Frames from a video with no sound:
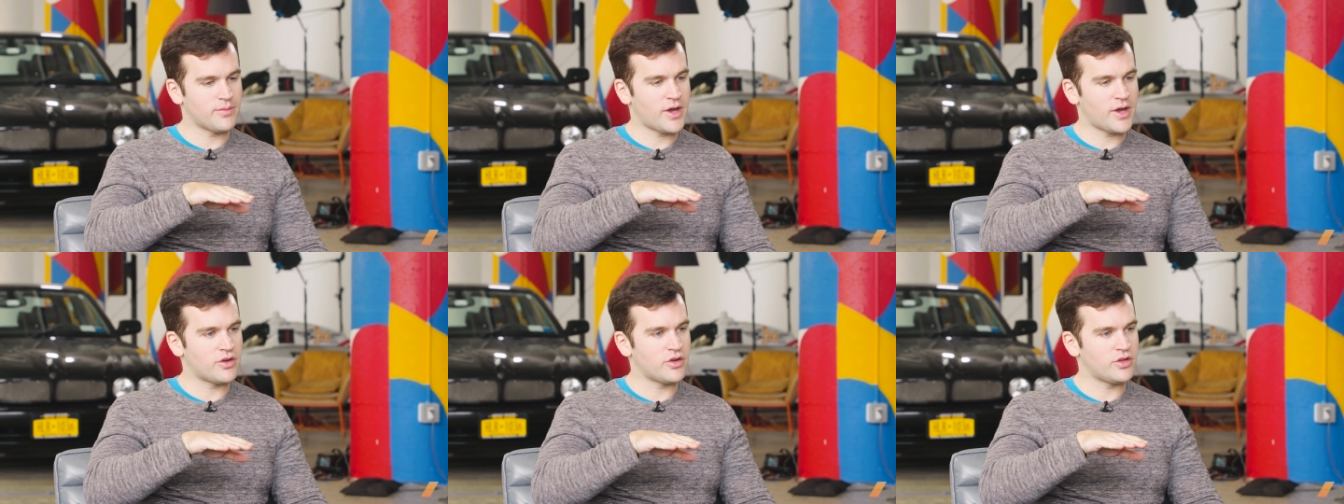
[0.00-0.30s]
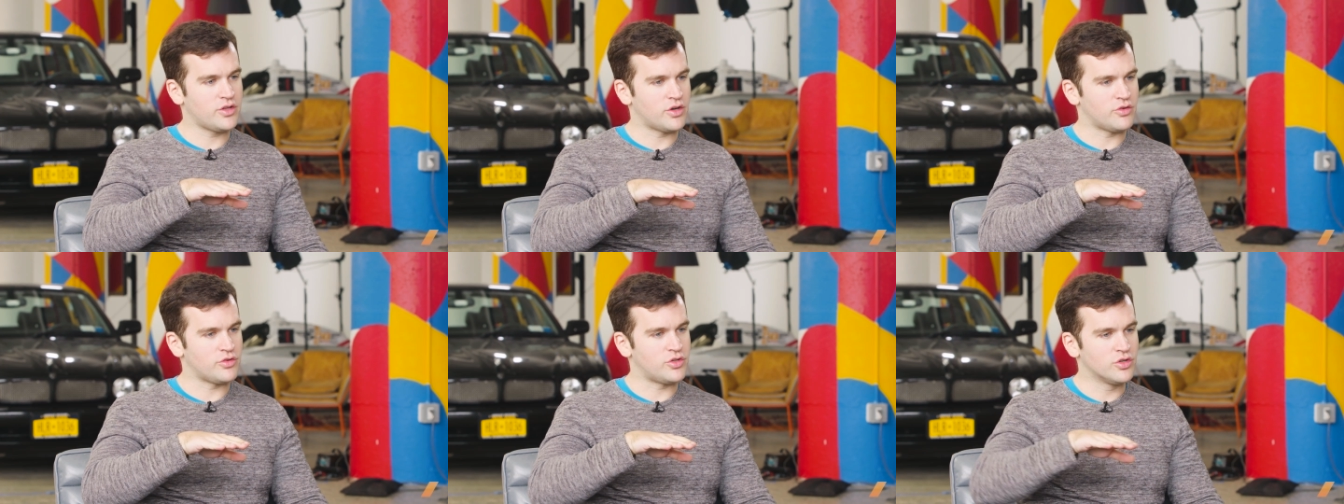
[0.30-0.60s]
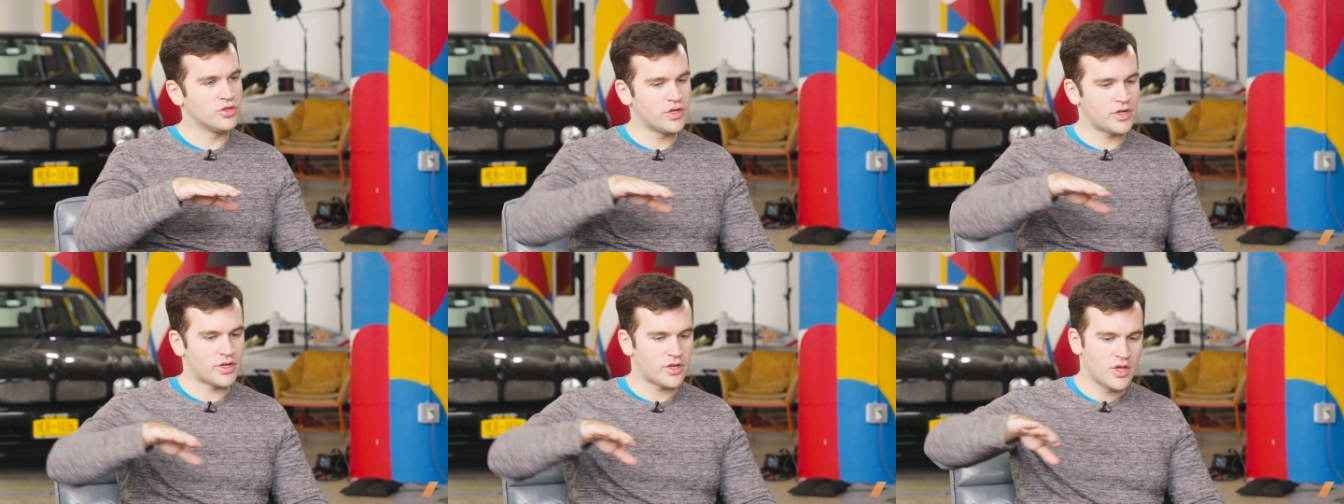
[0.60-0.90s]
about, you know,
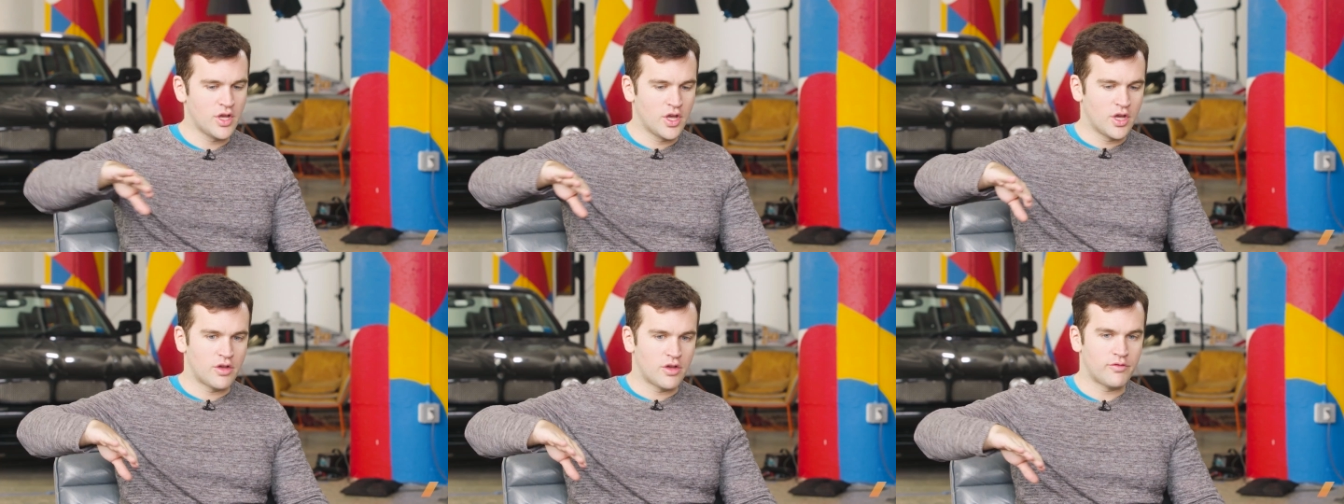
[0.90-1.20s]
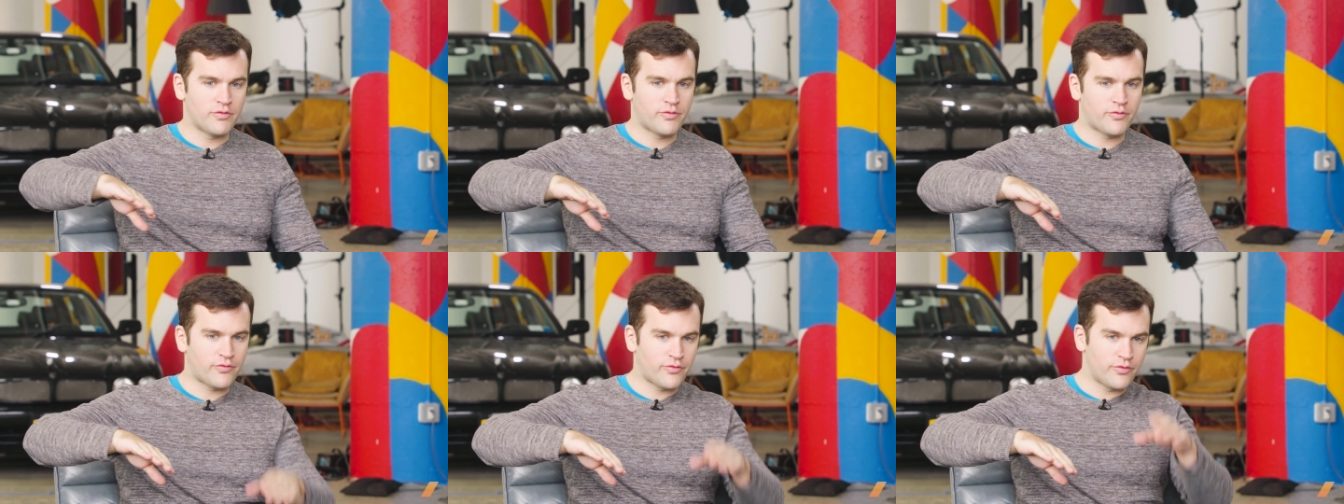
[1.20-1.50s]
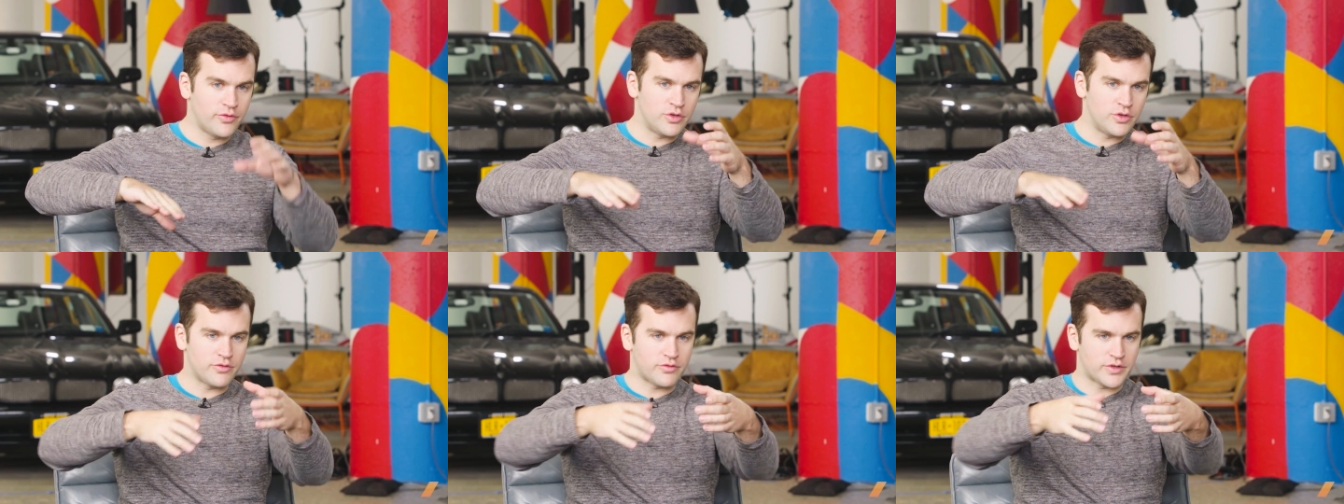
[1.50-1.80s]
you're gonna,
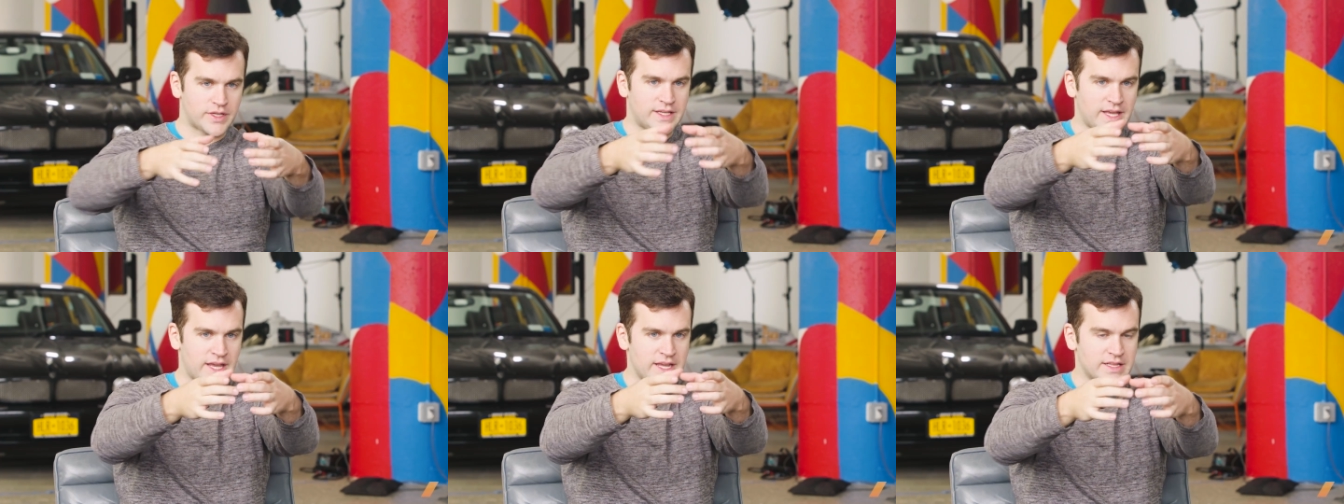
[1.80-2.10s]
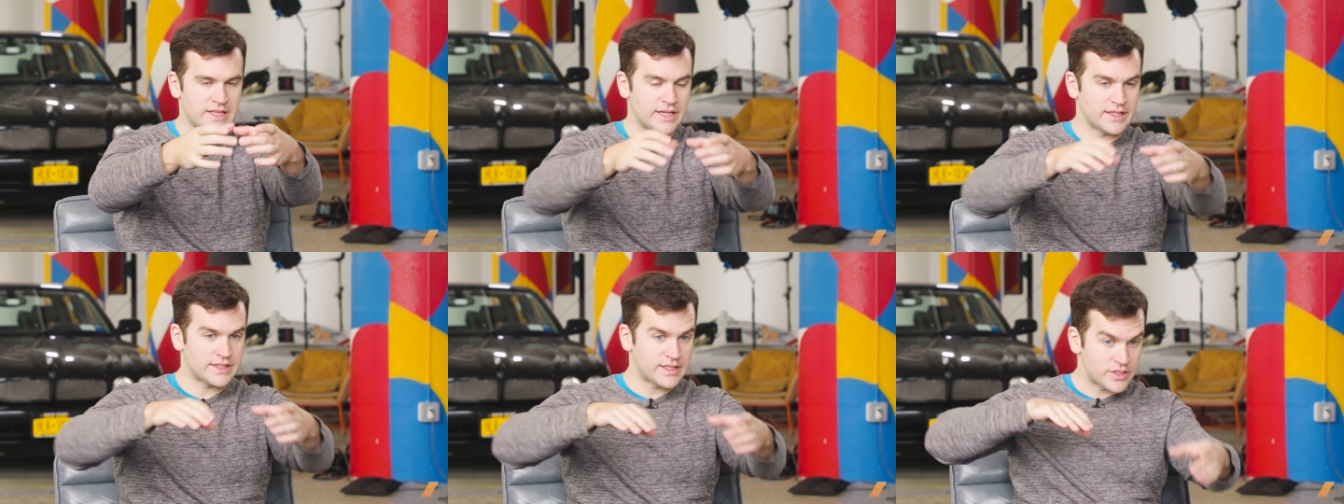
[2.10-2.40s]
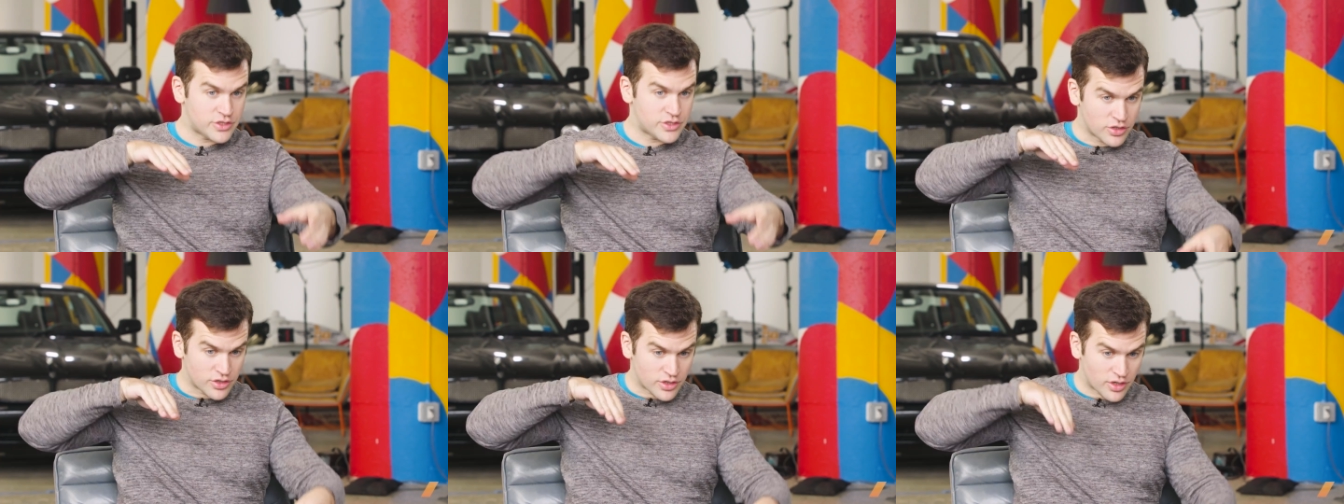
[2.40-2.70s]
you have a gate like
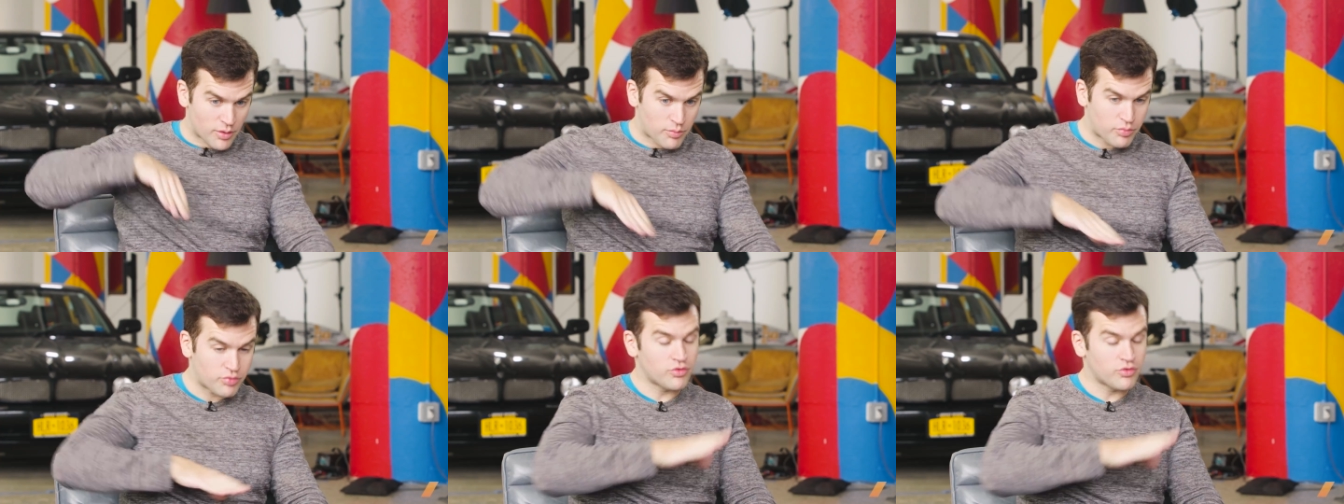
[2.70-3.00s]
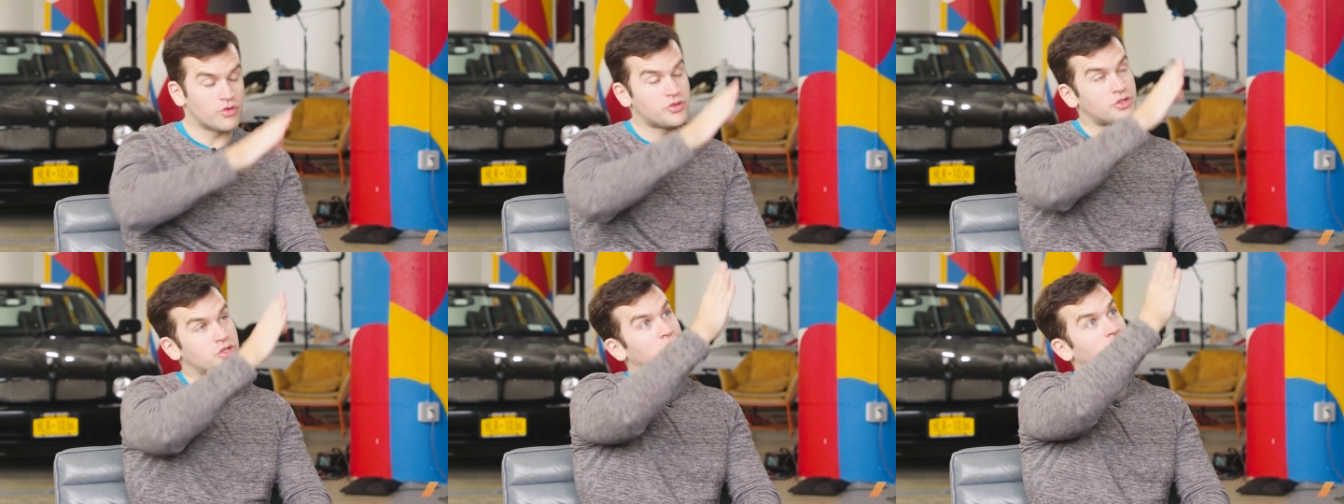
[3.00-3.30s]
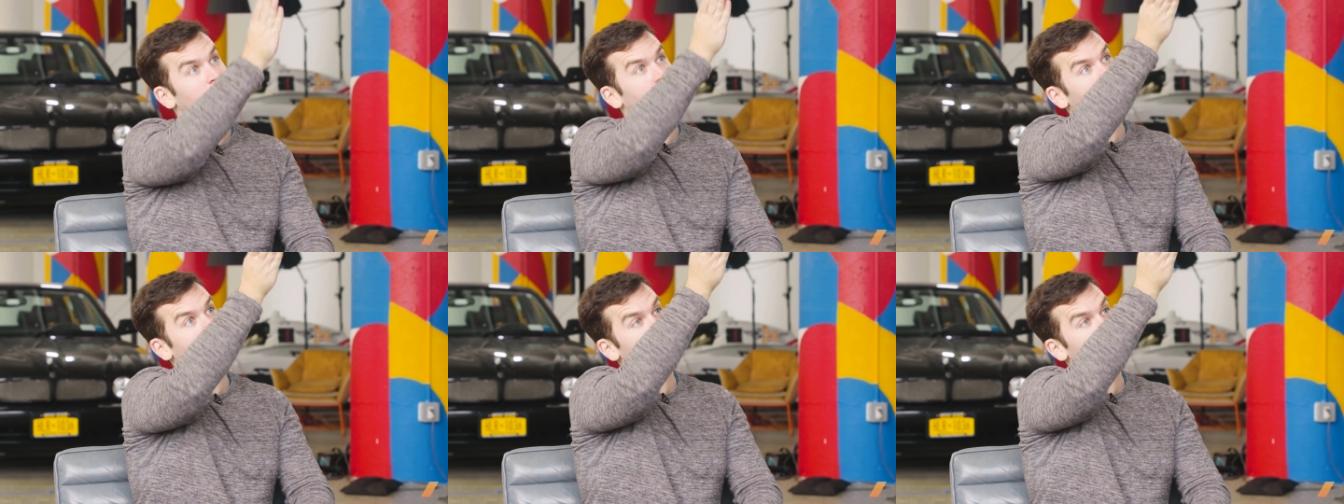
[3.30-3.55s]
this. You're gonna approach. You're gonna